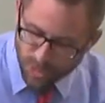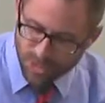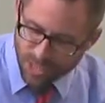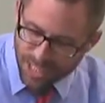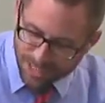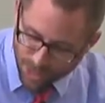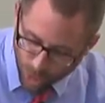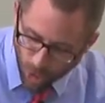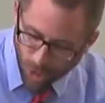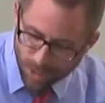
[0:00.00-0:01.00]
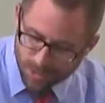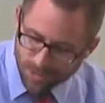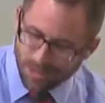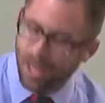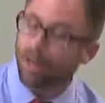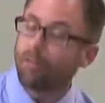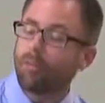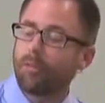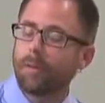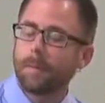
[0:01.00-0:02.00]
to see is God's love.
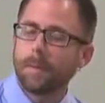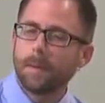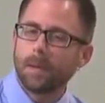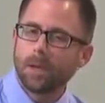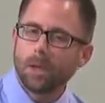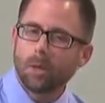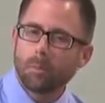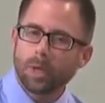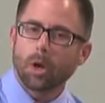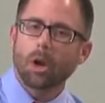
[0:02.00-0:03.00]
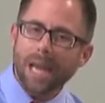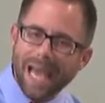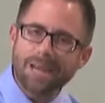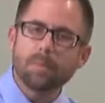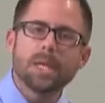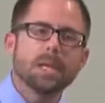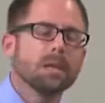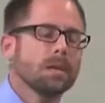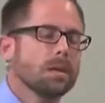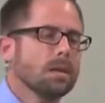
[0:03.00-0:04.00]
But our enemy,
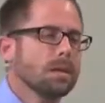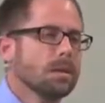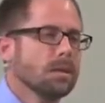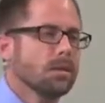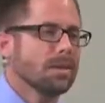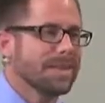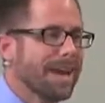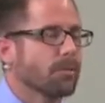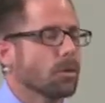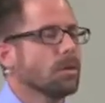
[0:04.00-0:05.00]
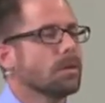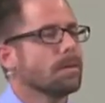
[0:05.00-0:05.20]
the devil,